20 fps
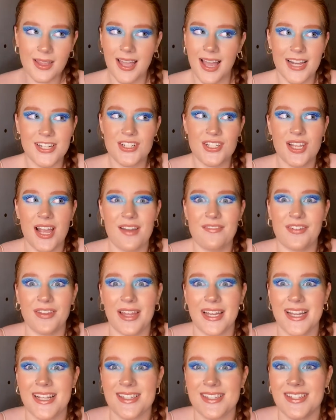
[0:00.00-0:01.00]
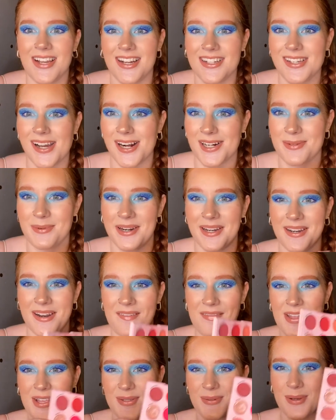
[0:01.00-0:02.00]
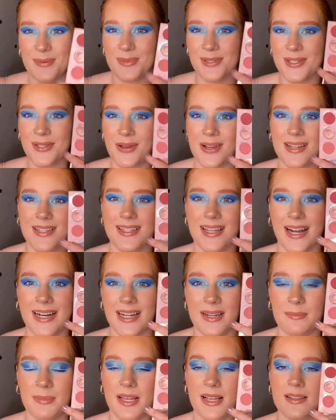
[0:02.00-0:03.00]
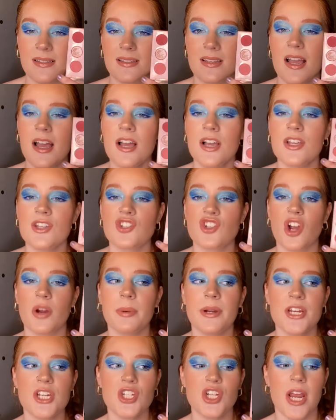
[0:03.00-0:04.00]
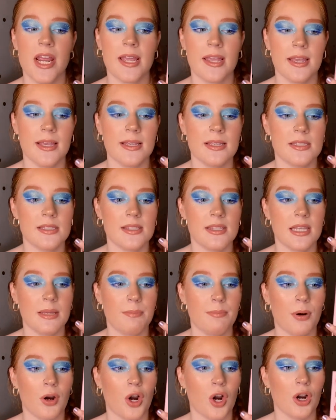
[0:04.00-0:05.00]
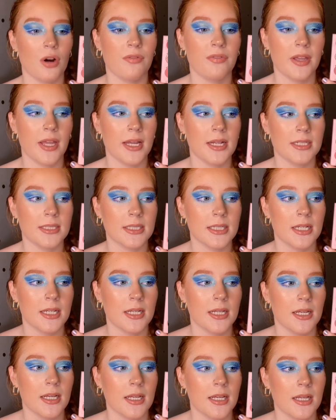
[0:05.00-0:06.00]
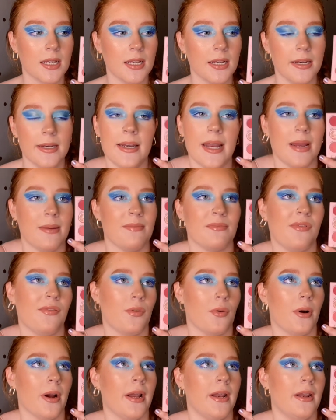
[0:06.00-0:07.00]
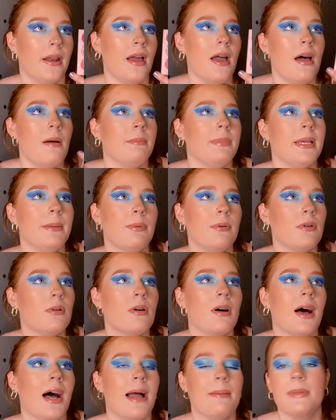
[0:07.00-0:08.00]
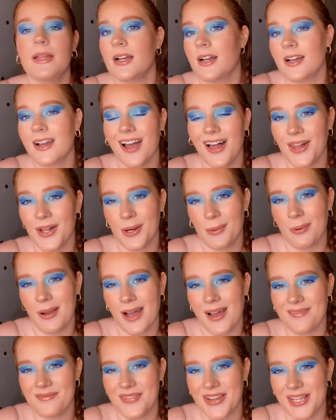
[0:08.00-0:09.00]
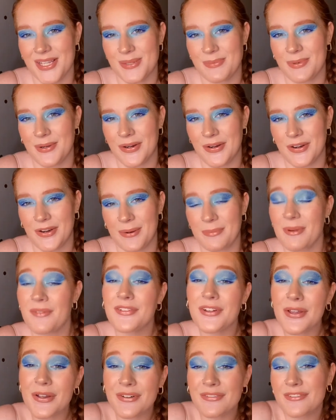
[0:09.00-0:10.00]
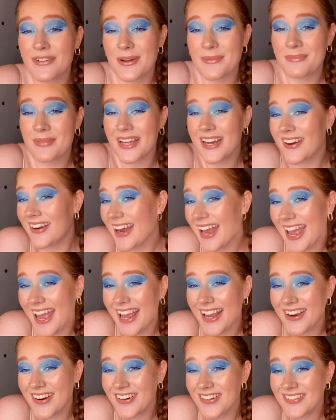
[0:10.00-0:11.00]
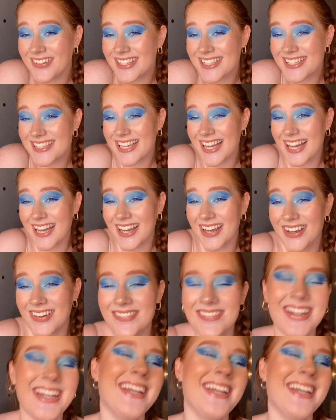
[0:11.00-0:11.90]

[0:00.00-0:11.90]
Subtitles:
I feel like it's not talked about enough. That's why I'm so excited, because Strawberry Shake is the perfect name for it. People, I'm in a Colourpop Facebook group. If y'all are from there, hey girl, what's up?